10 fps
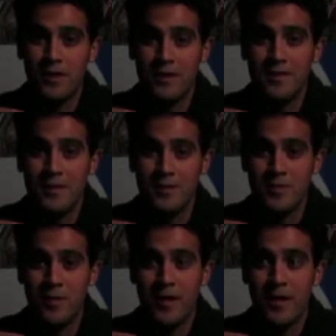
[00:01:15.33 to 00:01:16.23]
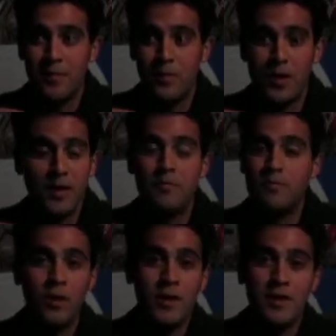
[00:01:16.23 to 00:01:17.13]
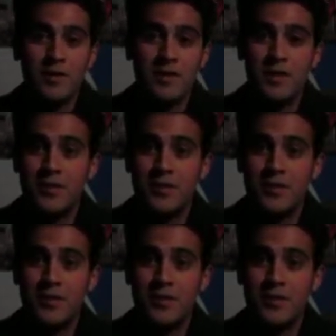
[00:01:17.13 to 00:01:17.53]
That sounds great, but what can I say?